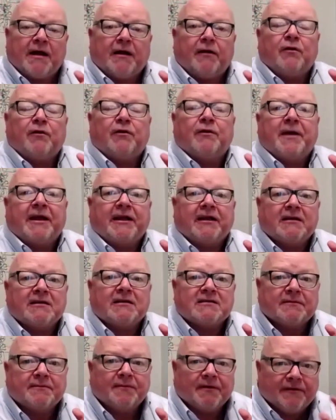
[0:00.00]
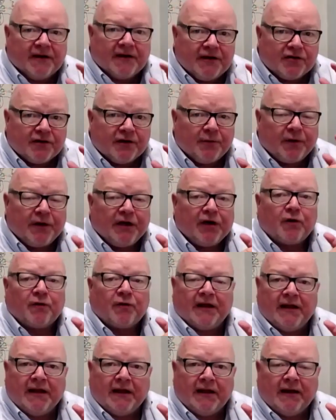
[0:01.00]
I know the mechanism of injury, we know
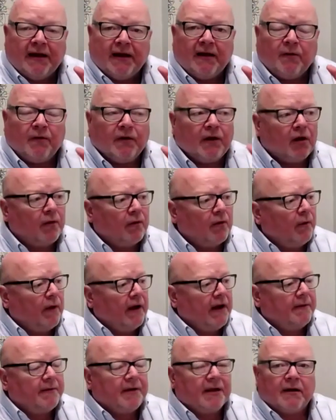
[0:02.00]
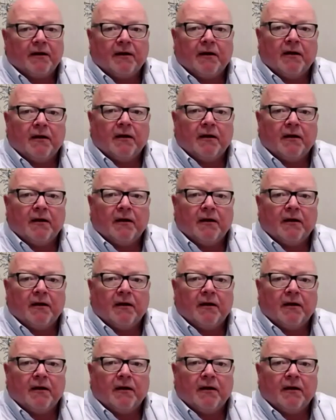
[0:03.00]
the healing. We go, well, wait a minute.